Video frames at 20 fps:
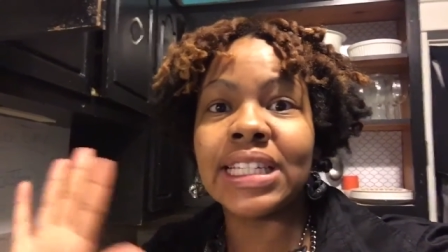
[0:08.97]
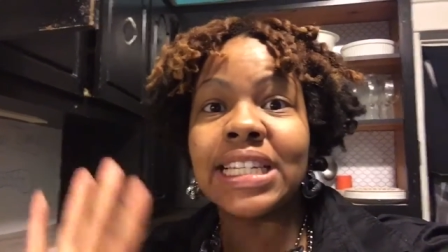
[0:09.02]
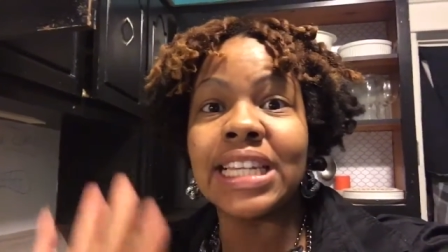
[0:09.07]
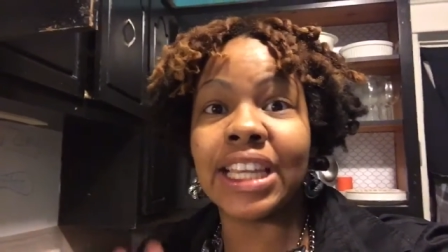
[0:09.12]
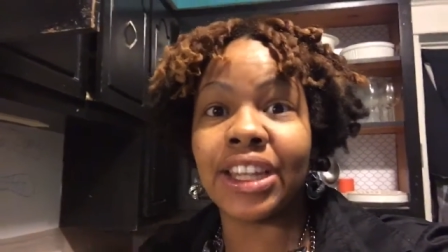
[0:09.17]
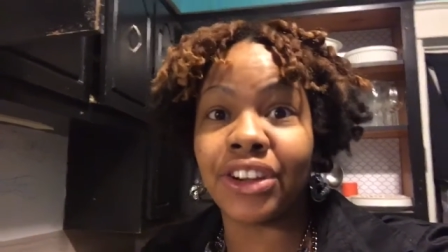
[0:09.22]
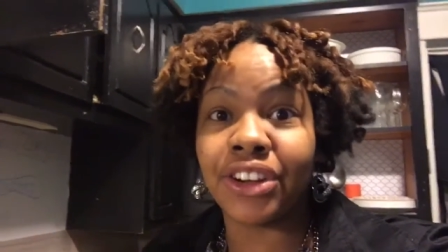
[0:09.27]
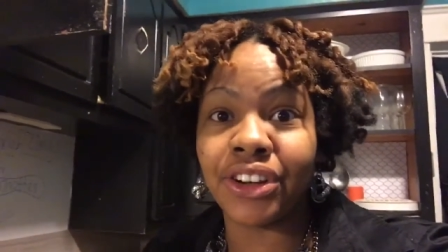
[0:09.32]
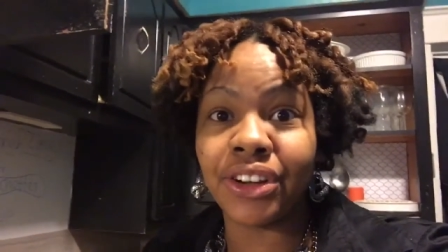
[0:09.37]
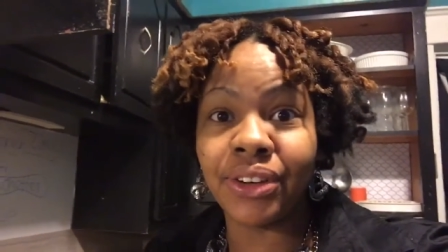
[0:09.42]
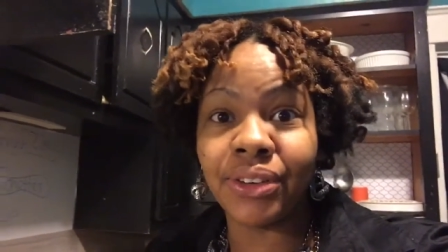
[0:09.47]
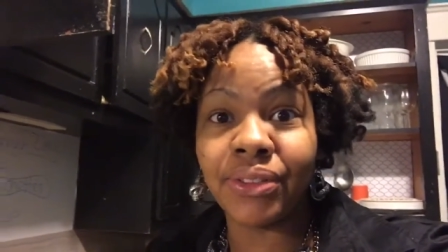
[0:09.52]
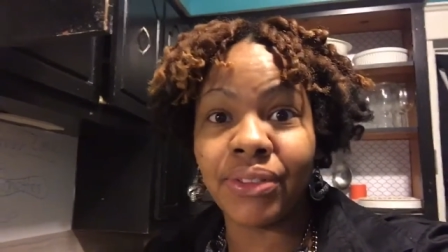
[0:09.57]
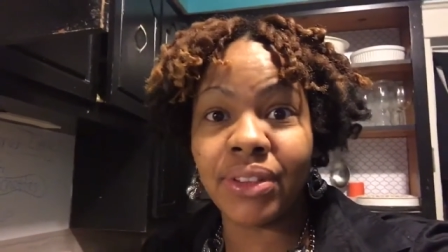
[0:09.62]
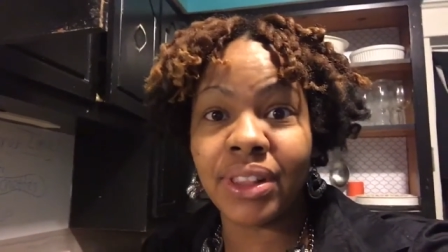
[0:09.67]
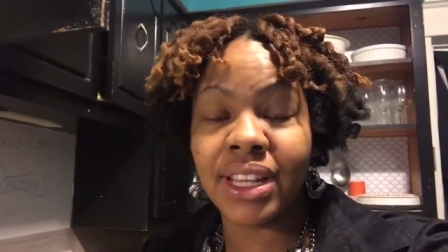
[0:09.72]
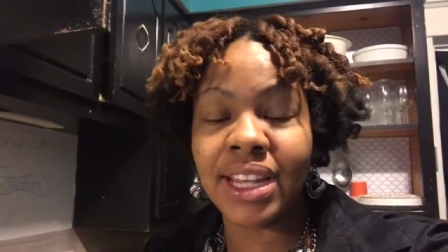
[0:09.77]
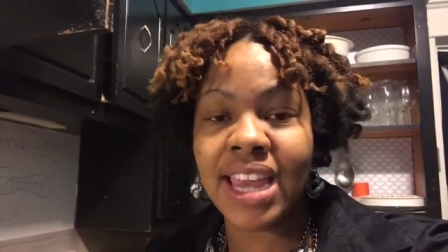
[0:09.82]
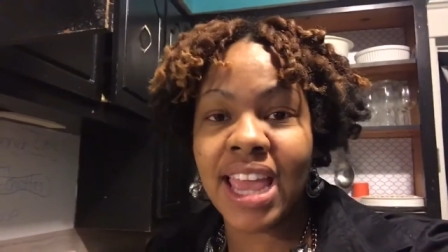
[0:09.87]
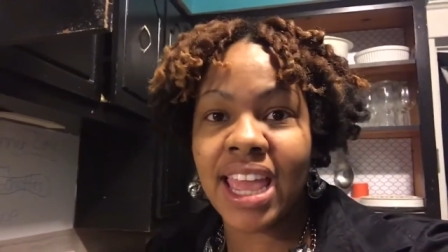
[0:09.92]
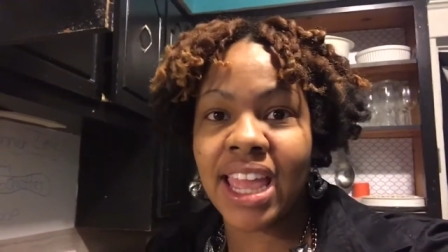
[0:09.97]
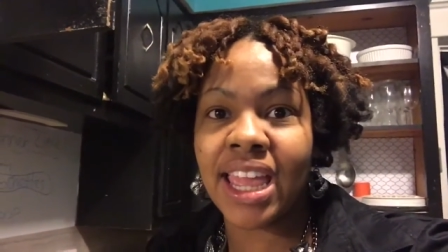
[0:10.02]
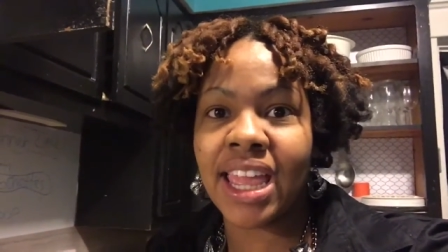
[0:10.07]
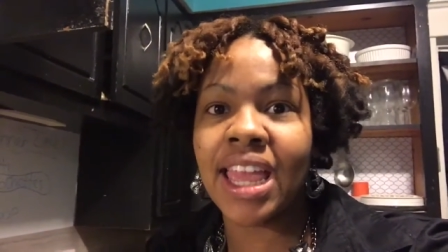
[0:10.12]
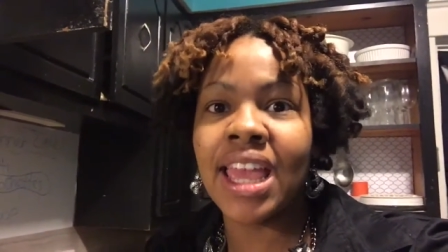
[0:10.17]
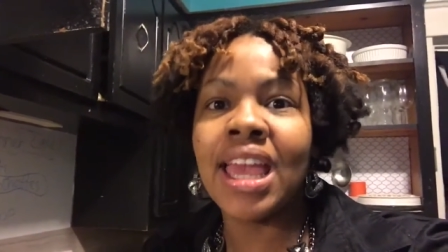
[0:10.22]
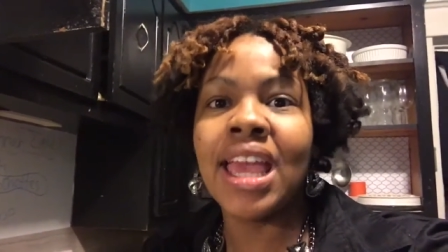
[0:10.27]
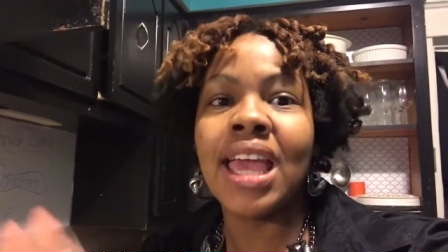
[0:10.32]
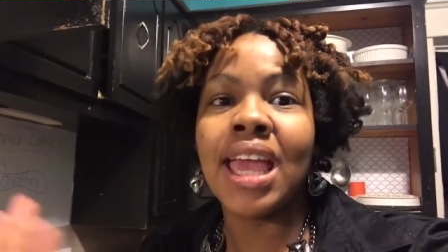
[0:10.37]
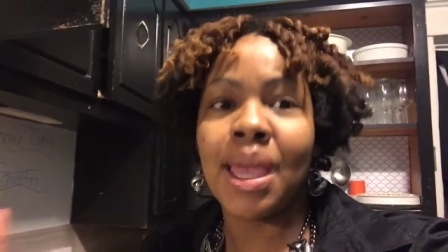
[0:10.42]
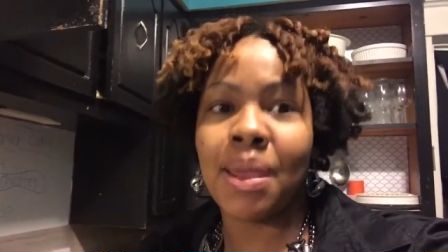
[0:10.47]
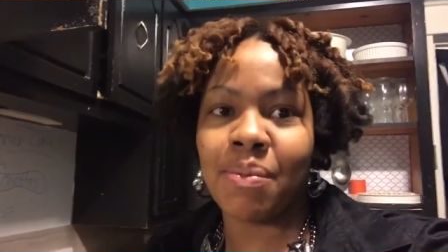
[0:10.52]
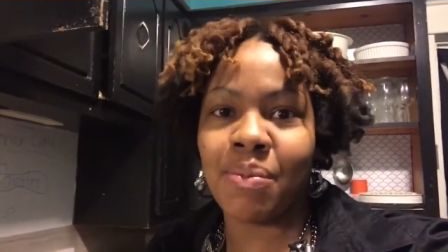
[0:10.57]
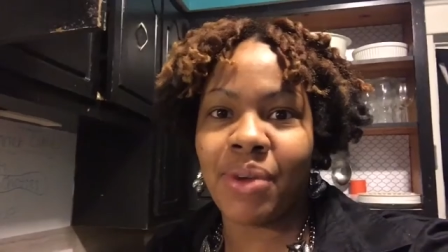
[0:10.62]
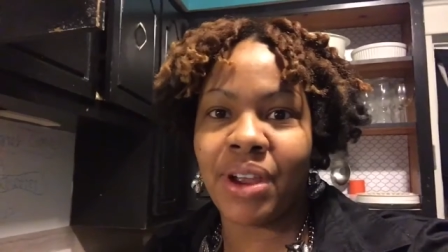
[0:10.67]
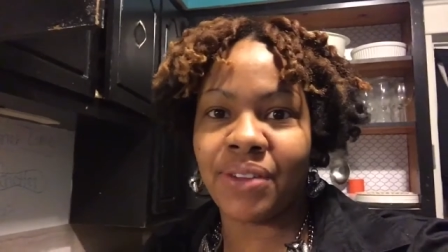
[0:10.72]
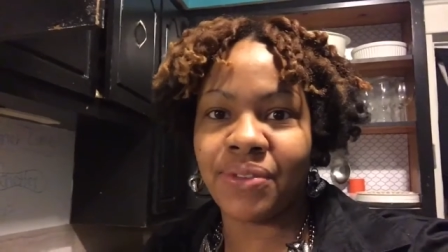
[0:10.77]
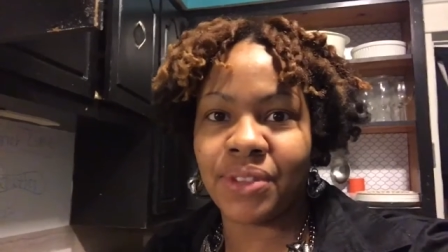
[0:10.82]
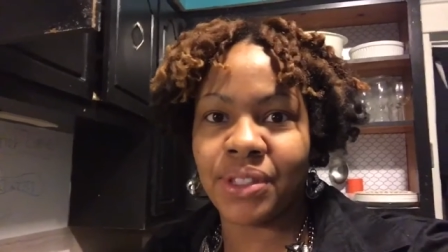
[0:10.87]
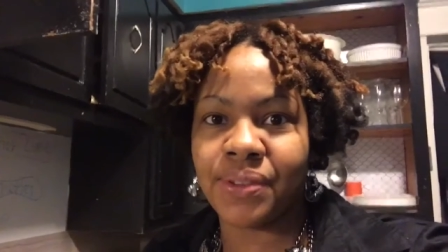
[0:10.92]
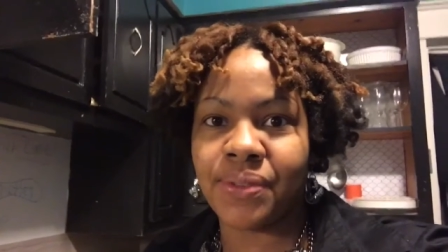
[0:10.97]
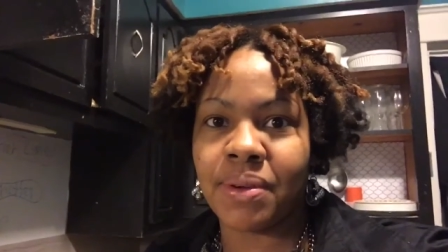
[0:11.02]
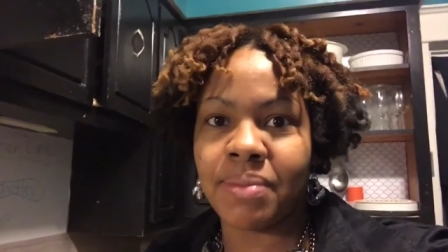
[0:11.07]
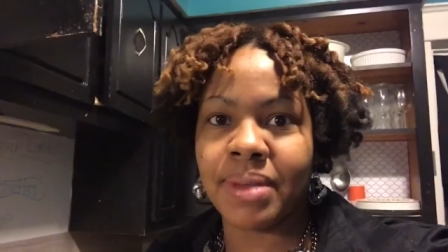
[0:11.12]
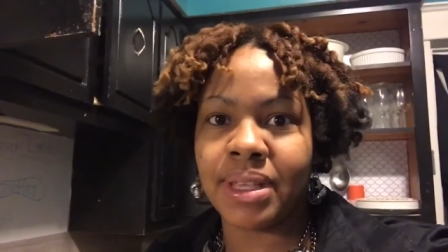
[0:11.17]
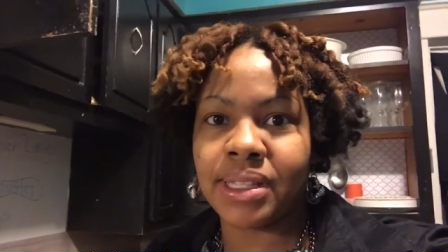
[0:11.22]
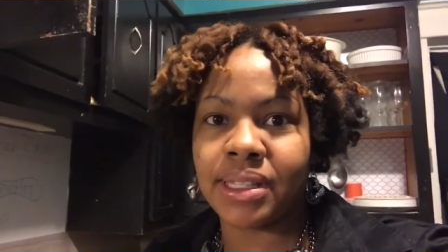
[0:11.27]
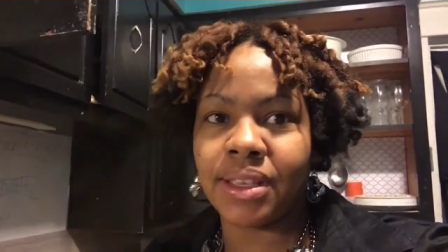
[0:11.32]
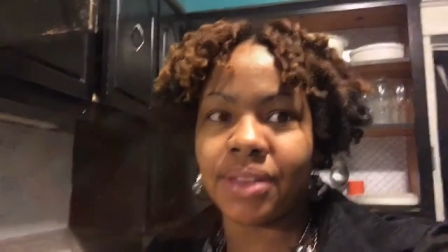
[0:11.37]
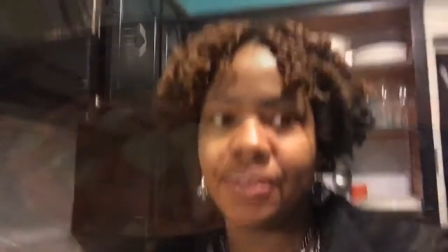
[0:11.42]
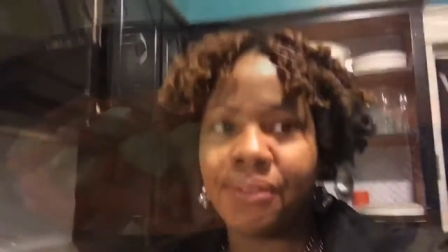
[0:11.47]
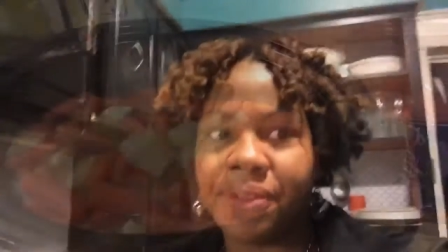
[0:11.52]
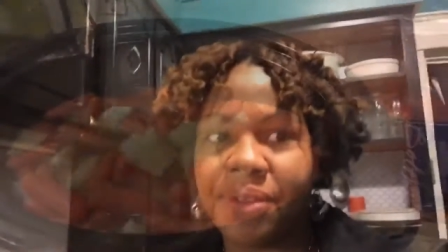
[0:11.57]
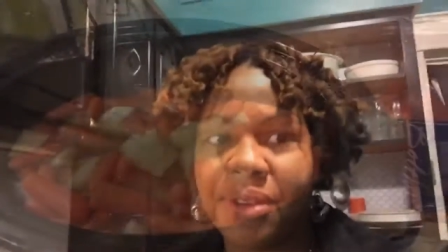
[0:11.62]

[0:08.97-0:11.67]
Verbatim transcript: dinner for the day and breakfast for myself.